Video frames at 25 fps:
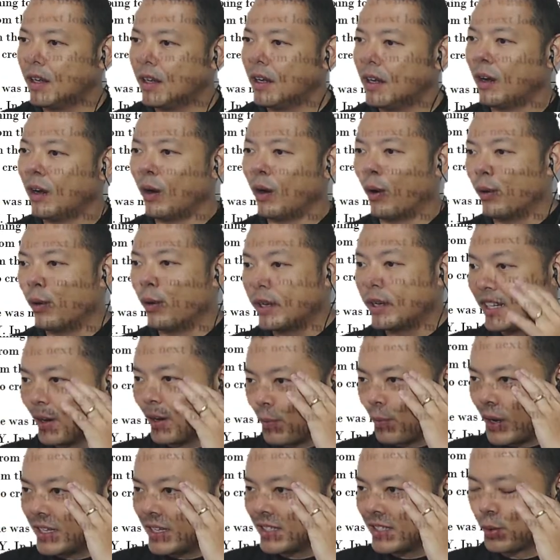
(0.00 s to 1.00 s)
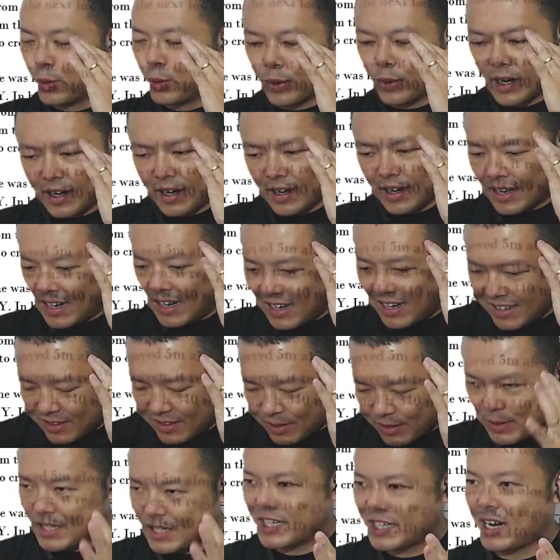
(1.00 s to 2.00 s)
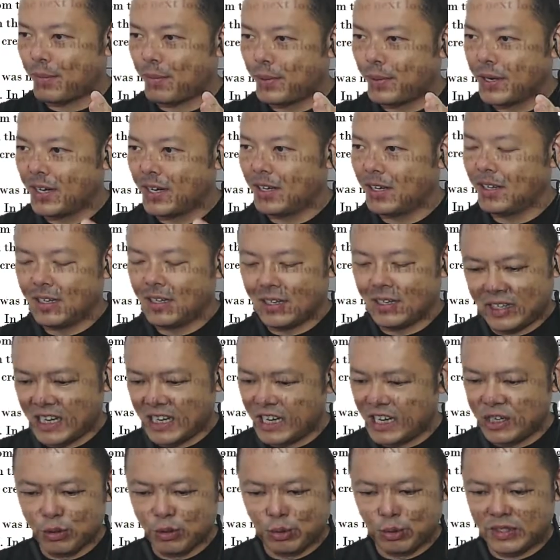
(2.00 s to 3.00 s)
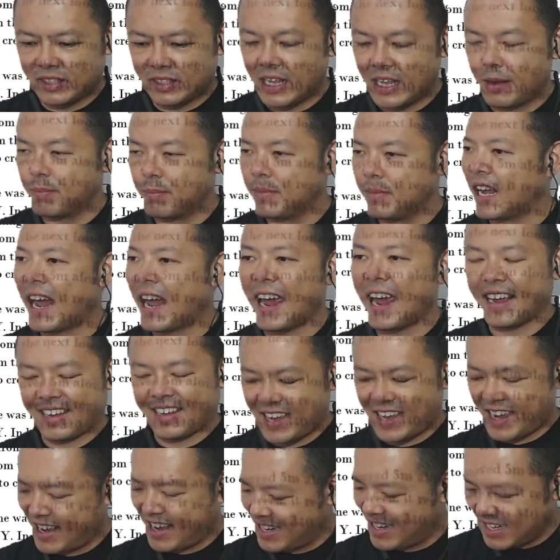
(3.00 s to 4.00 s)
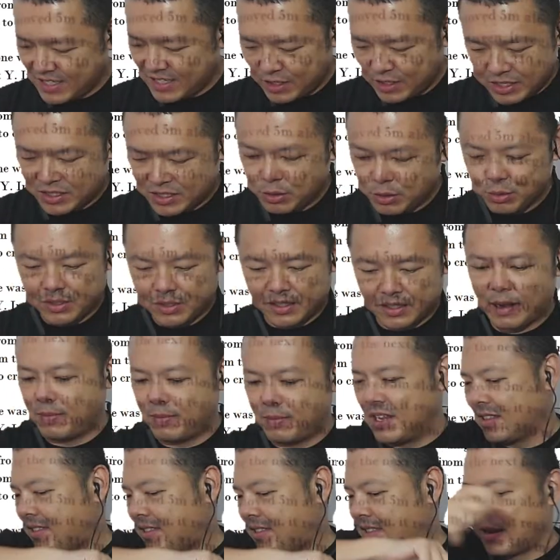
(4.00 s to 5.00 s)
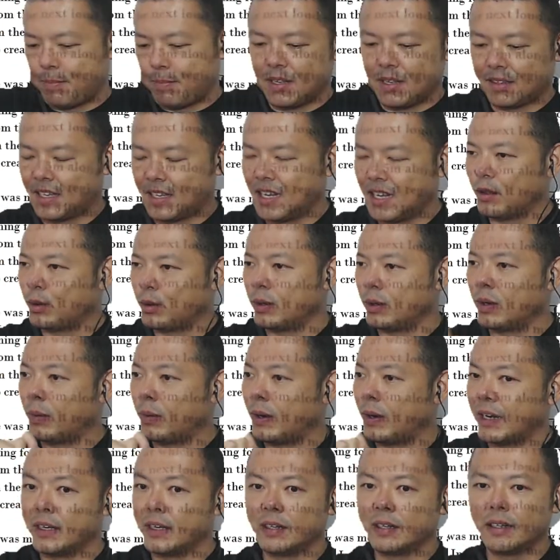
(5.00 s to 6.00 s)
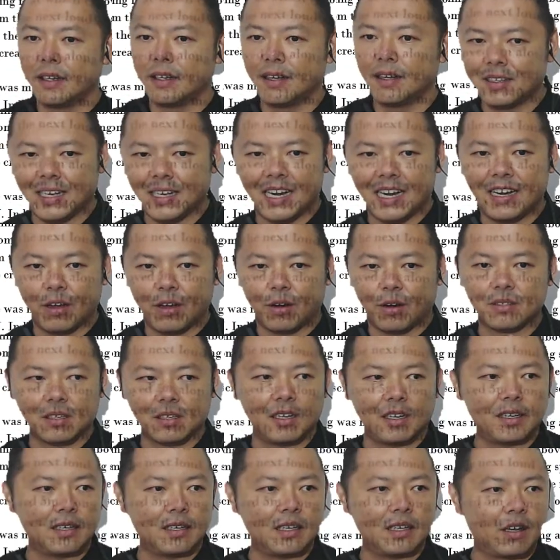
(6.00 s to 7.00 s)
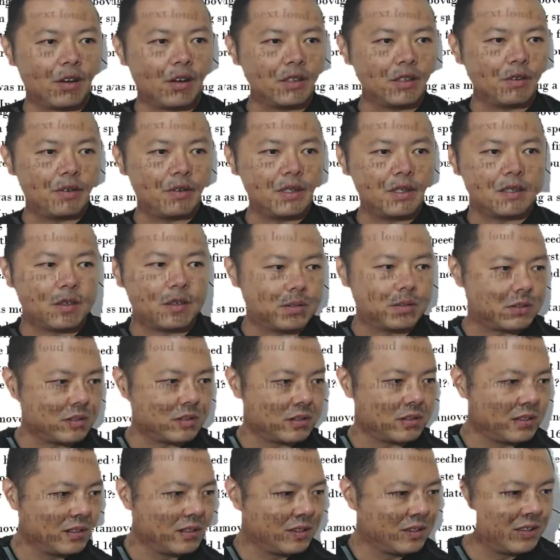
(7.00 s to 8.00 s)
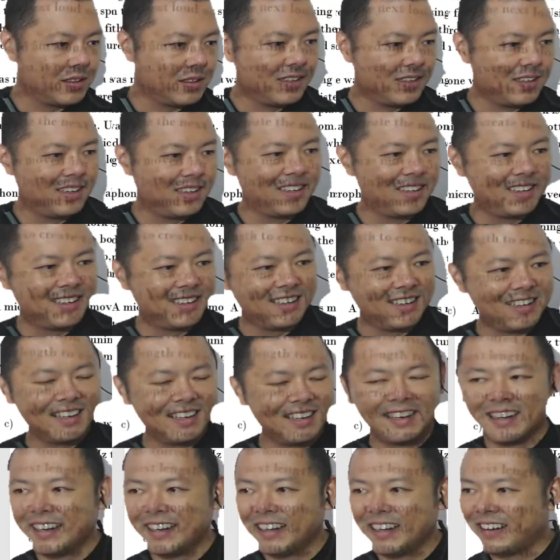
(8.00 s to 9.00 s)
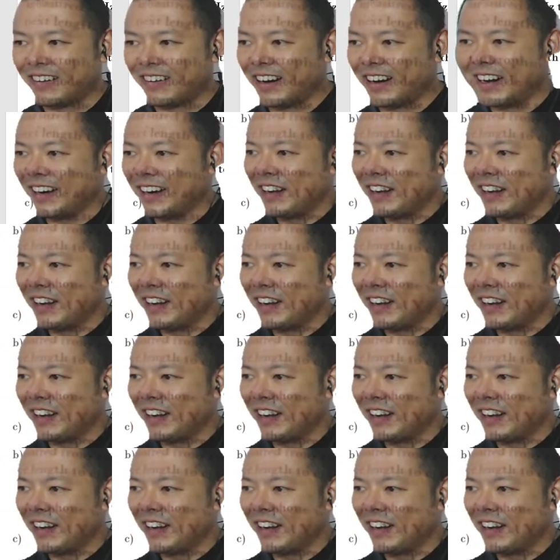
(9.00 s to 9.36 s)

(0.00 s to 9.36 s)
Only the ones who are a little bit sharper, they use tape. They heck care. They just use tape. They tape the thing to the wire. Then they oscillate. They got the results, right?